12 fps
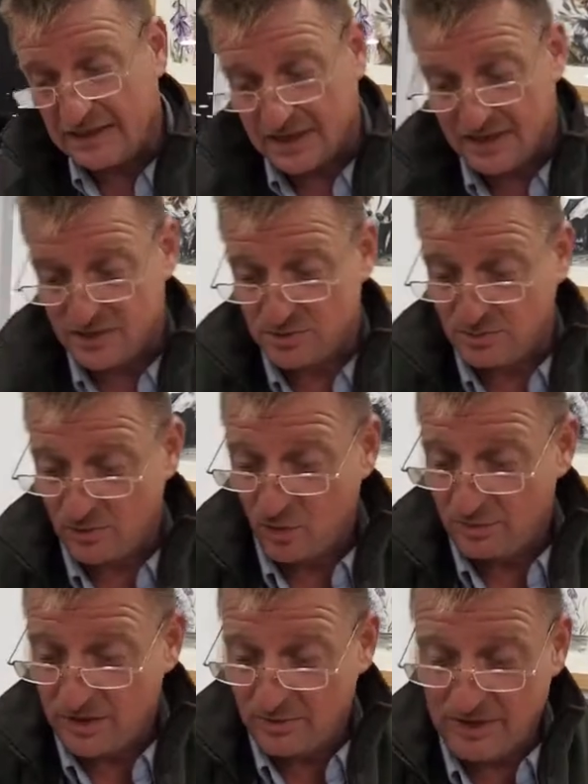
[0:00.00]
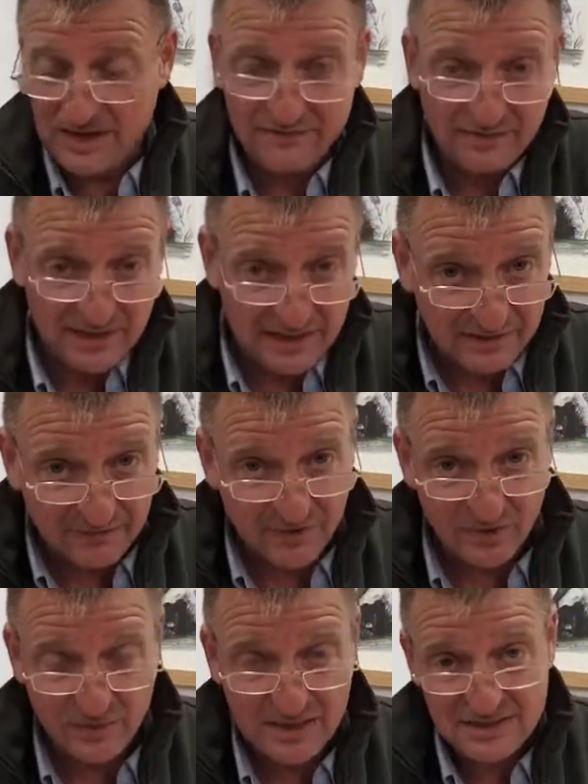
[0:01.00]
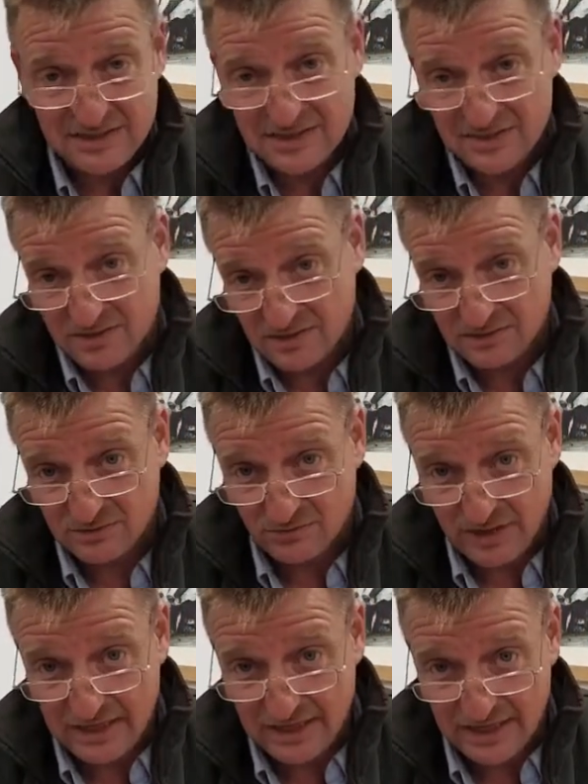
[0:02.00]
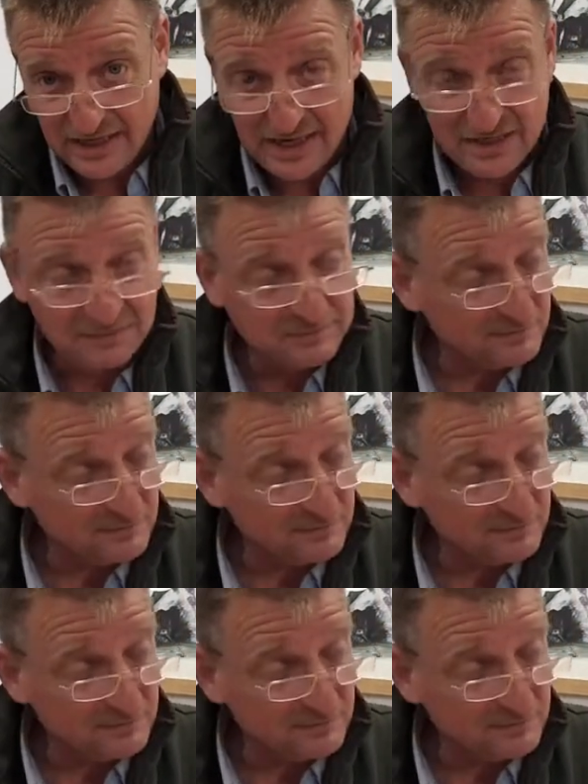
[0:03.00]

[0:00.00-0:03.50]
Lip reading: As you will all be aware, for the last few weeks it started raining again.